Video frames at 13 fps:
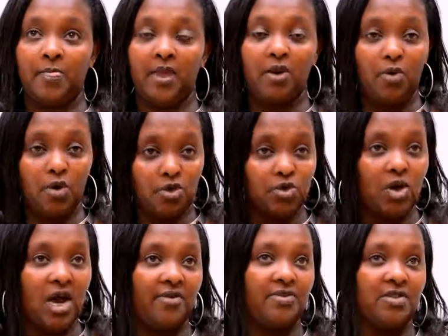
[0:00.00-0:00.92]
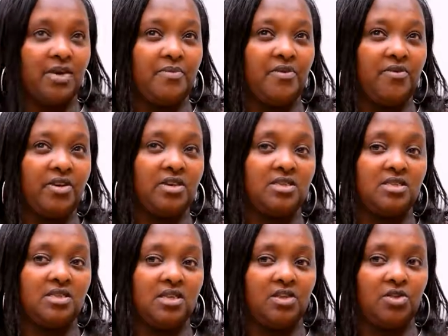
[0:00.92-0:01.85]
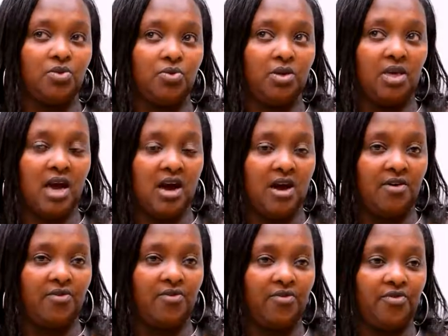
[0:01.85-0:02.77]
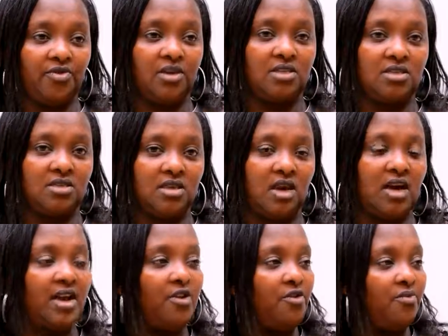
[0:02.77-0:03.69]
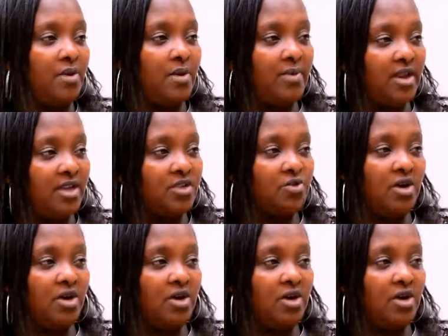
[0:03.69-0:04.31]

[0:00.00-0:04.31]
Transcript: And we also have some events that we have that are kind of permanent.